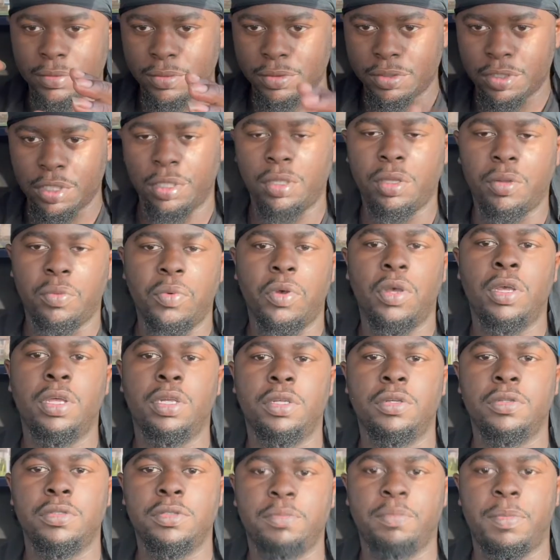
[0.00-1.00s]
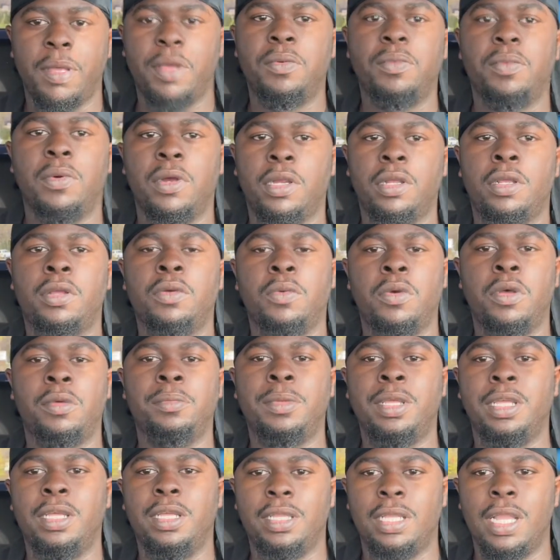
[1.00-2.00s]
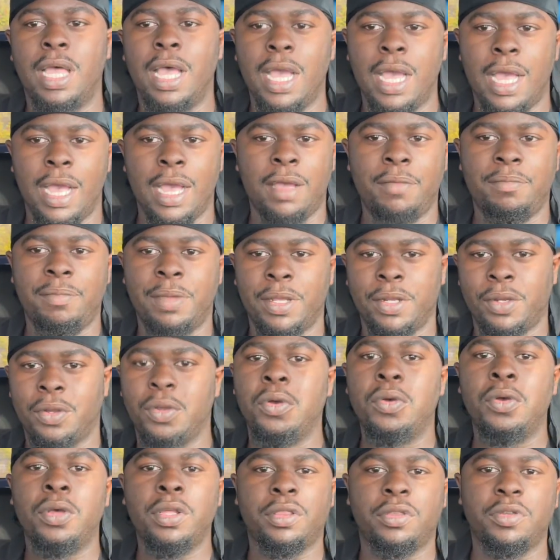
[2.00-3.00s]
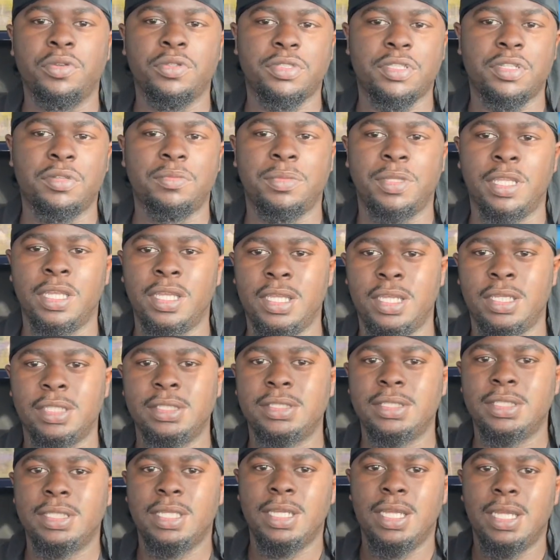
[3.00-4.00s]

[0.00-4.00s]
to the one who's been working with me a lot. I've been going through some things.